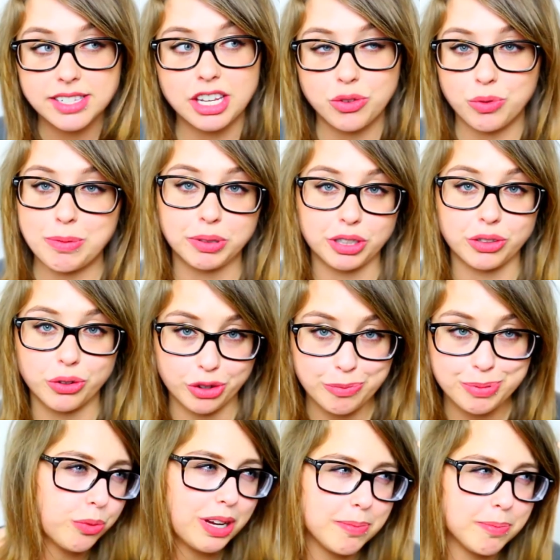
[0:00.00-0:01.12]
see three political
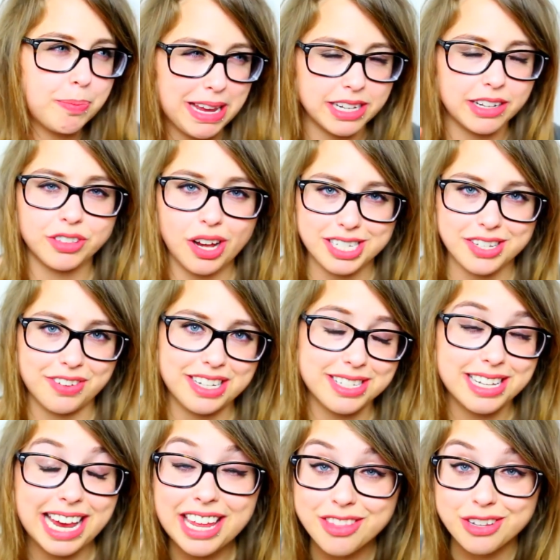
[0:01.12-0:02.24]
groups, three basic philosophies
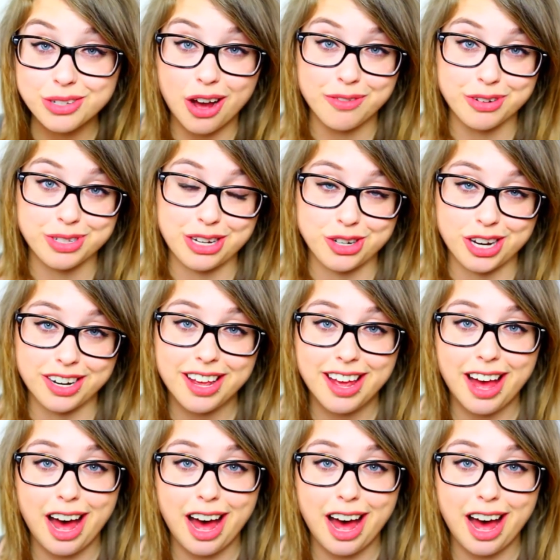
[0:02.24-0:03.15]
in this conversation.